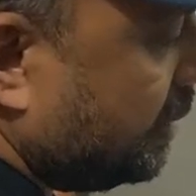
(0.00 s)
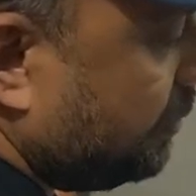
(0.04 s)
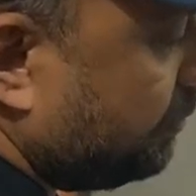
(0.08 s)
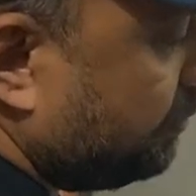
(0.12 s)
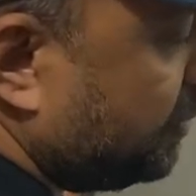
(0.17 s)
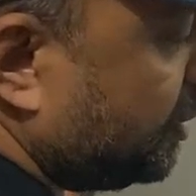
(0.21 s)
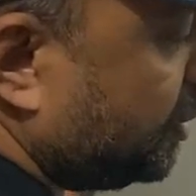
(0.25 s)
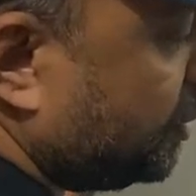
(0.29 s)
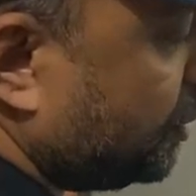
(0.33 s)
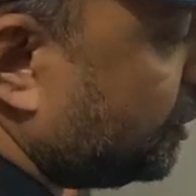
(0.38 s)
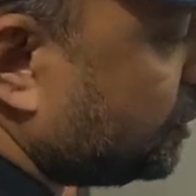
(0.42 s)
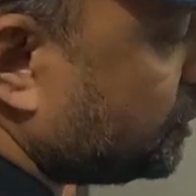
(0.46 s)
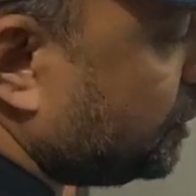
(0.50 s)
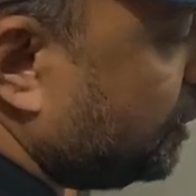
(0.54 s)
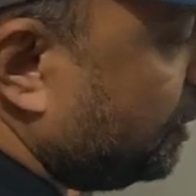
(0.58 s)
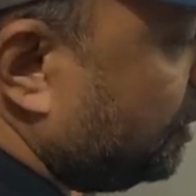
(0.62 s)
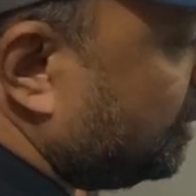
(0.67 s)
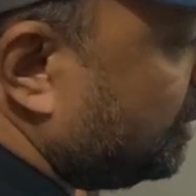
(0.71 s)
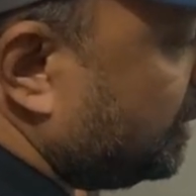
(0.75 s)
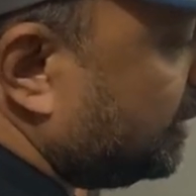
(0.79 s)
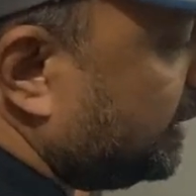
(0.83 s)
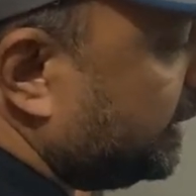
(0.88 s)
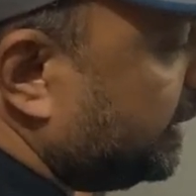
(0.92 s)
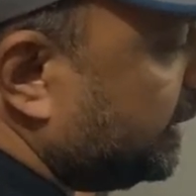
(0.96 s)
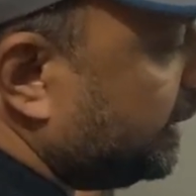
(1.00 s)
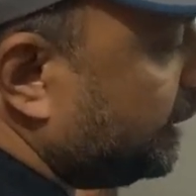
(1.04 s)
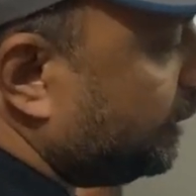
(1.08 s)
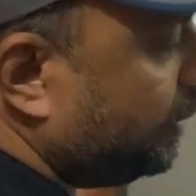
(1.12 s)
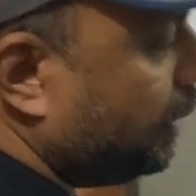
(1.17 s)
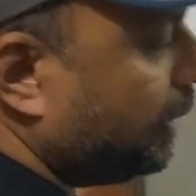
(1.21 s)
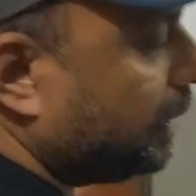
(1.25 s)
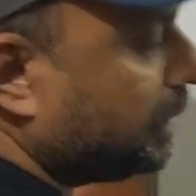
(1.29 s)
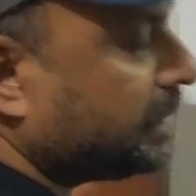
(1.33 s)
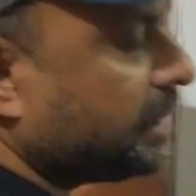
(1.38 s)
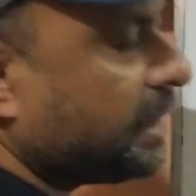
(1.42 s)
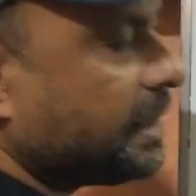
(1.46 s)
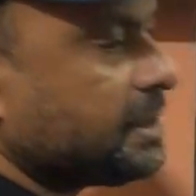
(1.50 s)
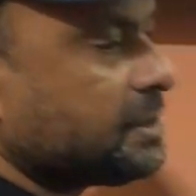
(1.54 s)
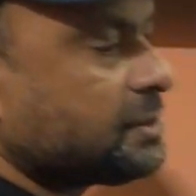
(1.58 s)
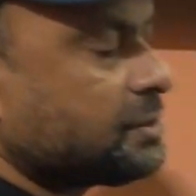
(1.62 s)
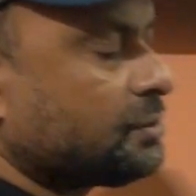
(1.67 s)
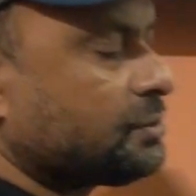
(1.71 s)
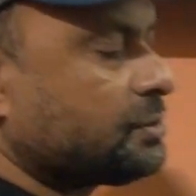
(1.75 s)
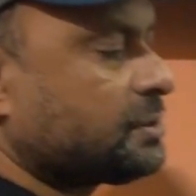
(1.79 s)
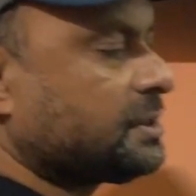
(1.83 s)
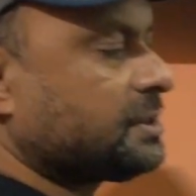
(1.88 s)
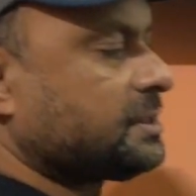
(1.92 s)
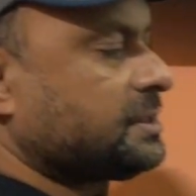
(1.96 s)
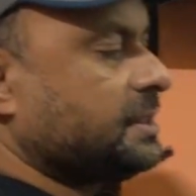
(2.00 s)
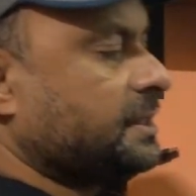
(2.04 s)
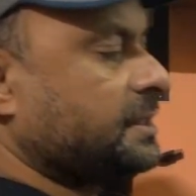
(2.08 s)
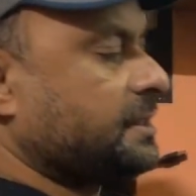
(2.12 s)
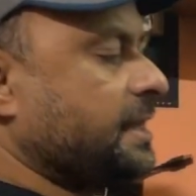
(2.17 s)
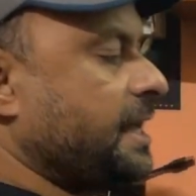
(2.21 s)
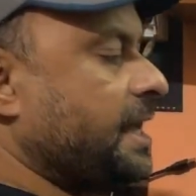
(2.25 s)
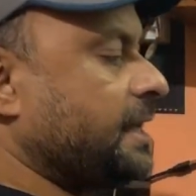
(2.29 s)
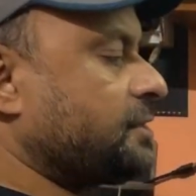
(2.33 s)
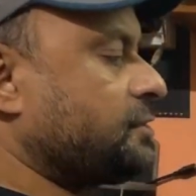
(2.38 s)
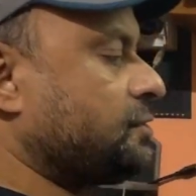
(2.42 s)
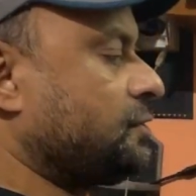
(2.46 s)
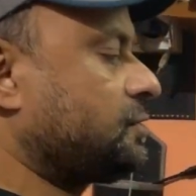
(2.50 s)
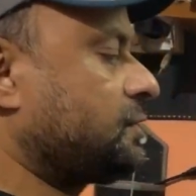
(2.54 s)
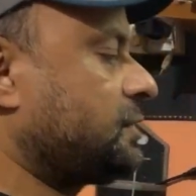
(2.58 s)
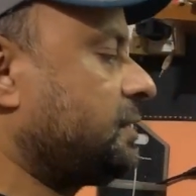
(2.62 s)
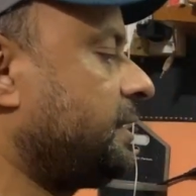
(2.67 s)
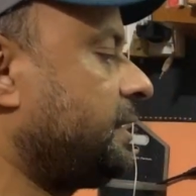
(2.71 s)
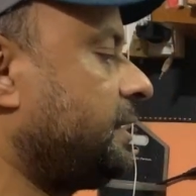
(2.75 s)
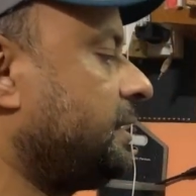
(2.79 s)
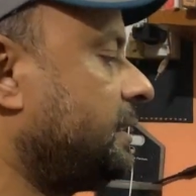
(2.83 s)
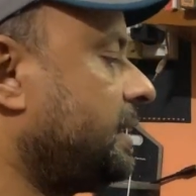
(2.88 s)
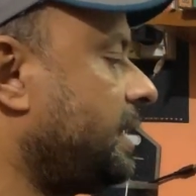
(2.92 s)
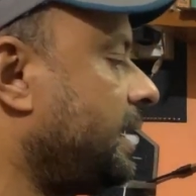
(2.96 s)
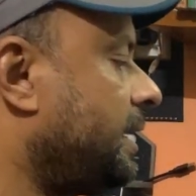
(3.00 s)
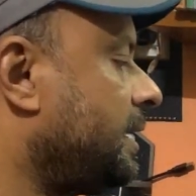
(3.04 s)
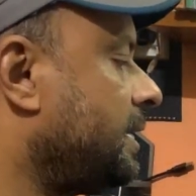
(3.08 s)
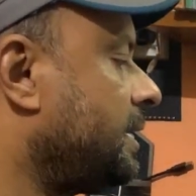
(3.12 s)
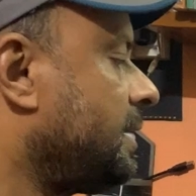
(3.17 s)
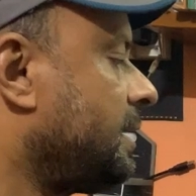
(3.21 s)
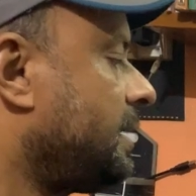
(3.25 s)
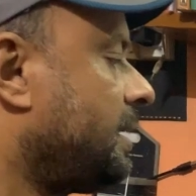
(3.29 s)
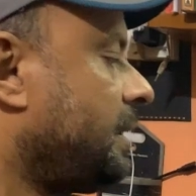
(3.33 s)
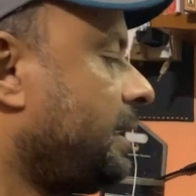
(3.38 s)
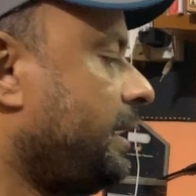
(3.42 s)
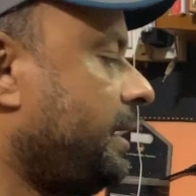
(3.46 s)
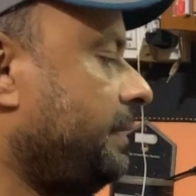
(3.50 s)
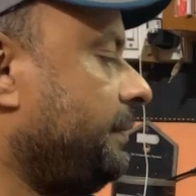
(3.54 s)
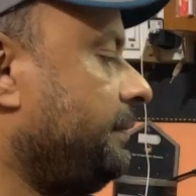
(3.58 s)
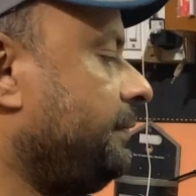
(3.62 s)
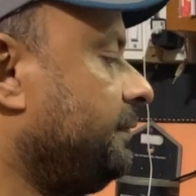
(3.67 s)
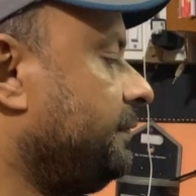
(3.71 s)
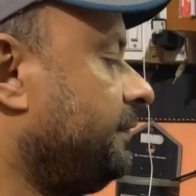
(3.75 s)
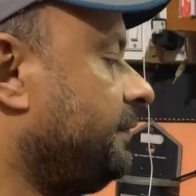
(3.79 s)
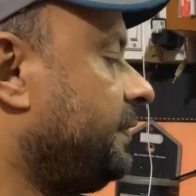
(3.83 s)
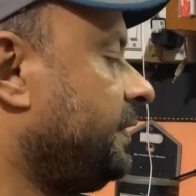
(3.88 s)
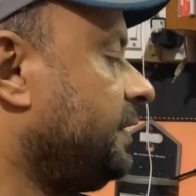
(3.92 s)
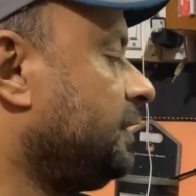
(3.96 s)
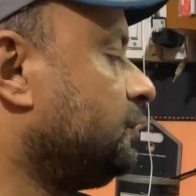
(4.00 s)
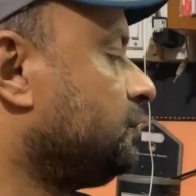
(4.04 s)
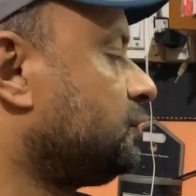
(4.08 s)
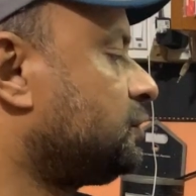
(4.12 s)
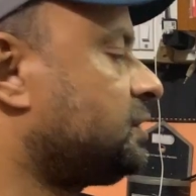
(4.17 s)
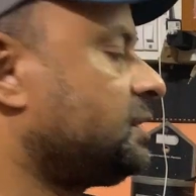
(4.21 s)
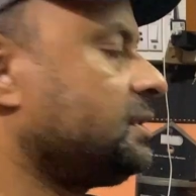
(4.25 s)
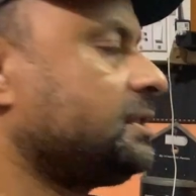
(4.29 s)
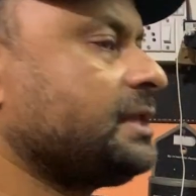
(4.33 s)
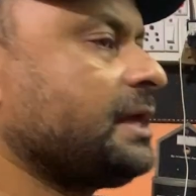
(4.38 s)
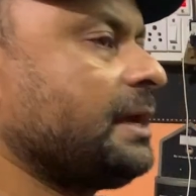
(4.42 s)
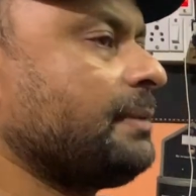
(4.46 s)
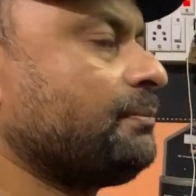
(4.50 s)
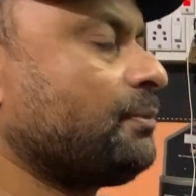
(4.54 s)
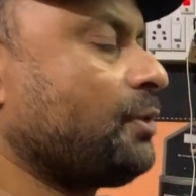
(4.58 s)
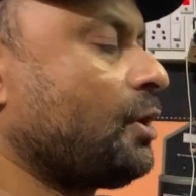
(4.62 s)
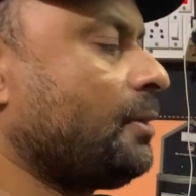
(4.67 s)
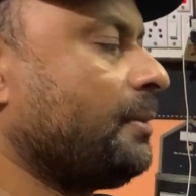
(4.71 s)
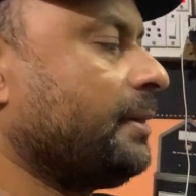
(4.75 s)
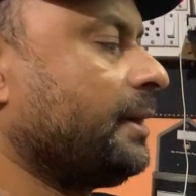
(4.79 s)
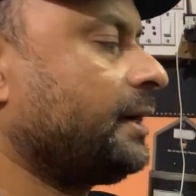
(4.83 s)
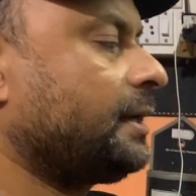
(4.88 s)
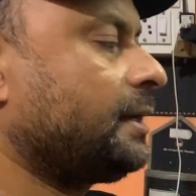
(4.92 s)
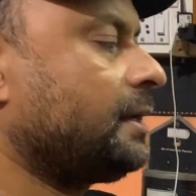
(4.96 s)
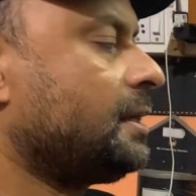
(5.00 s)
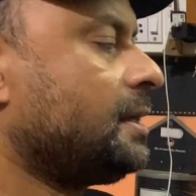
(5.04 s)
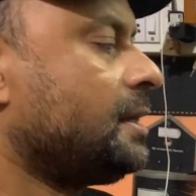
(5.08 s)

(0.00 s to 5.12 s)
because already all the resources are exhausted in the used in the employment.